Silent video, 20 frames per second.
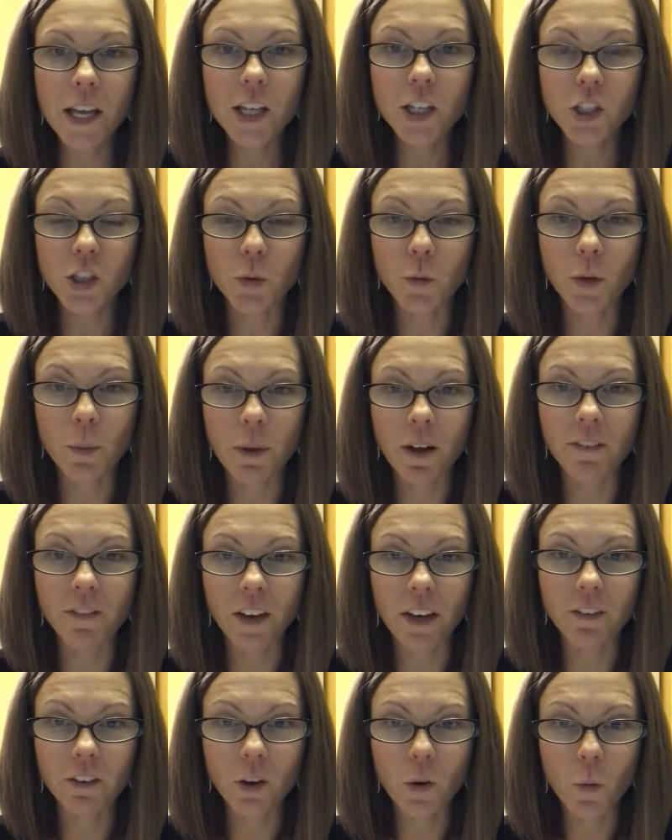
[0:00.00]
So one of my
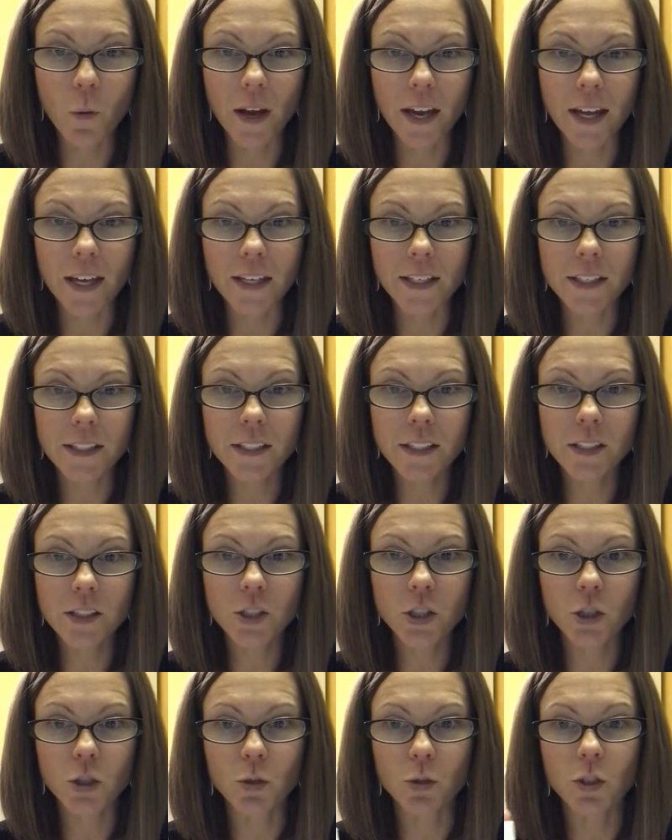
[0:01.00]
favorite ways
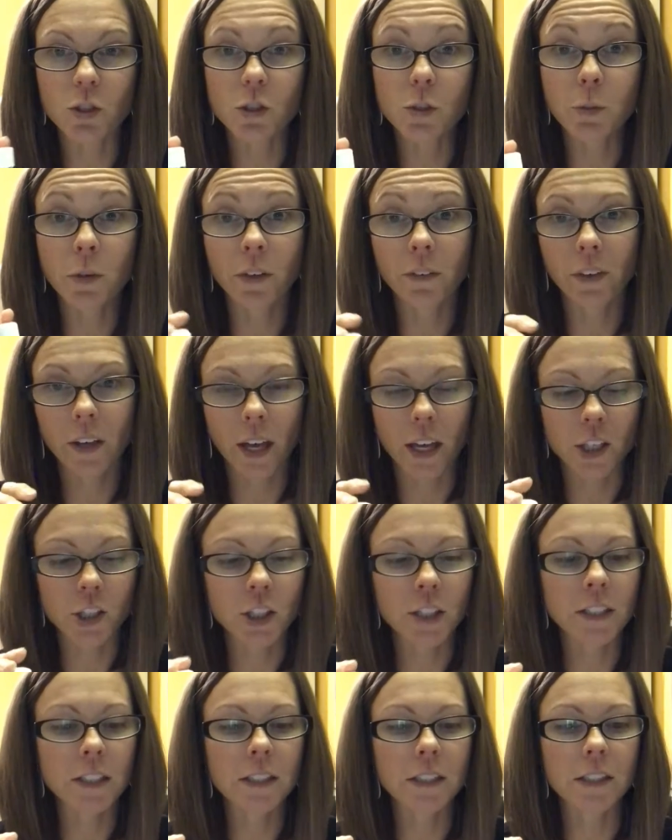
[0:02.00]
to use
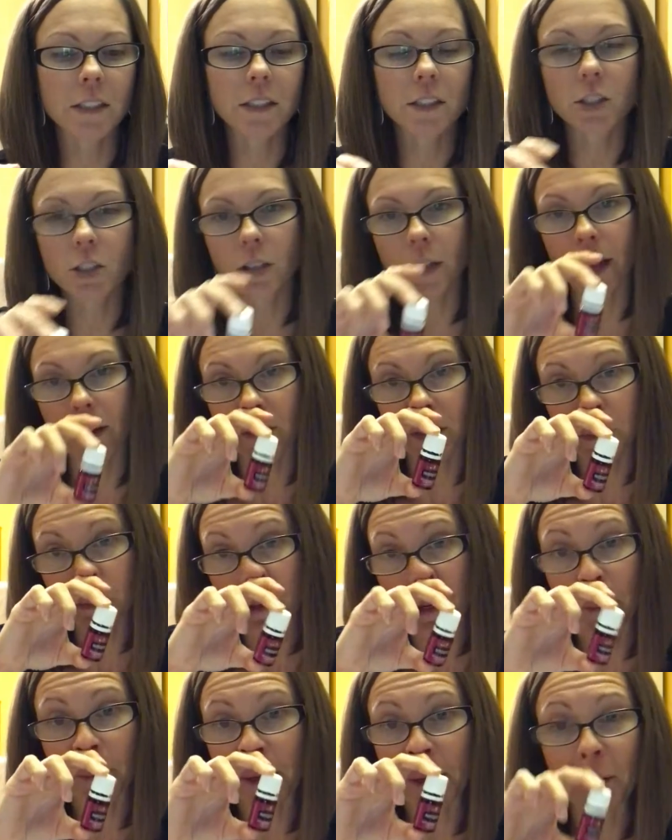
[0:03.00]
Purification is to have a
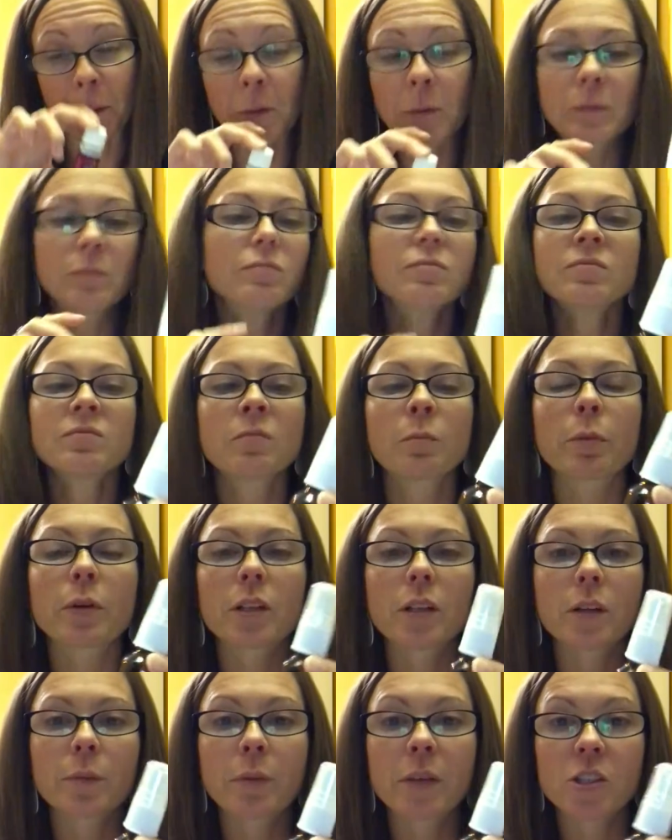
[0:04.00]
spray bottle,
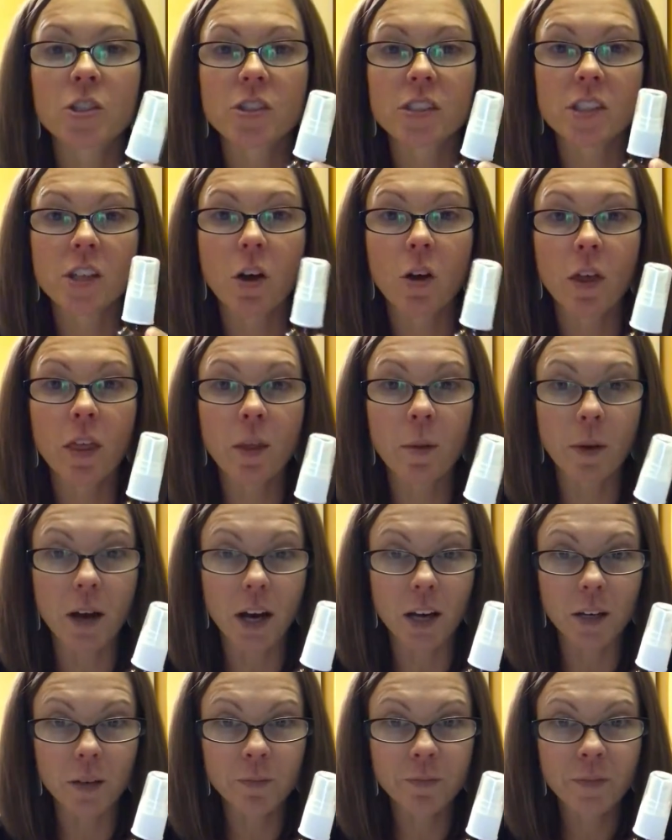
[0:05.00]
put a pinch of salt in the
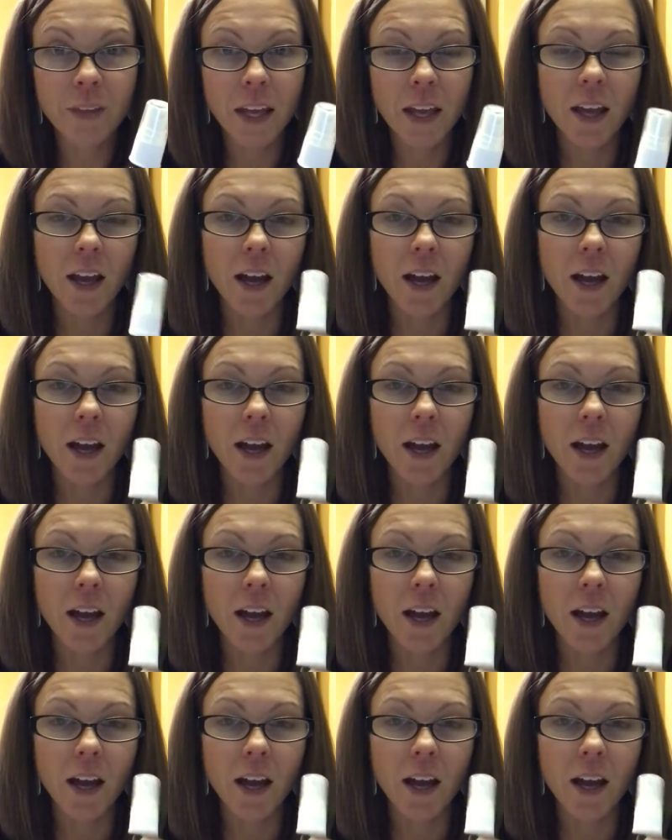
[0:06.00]
bottom.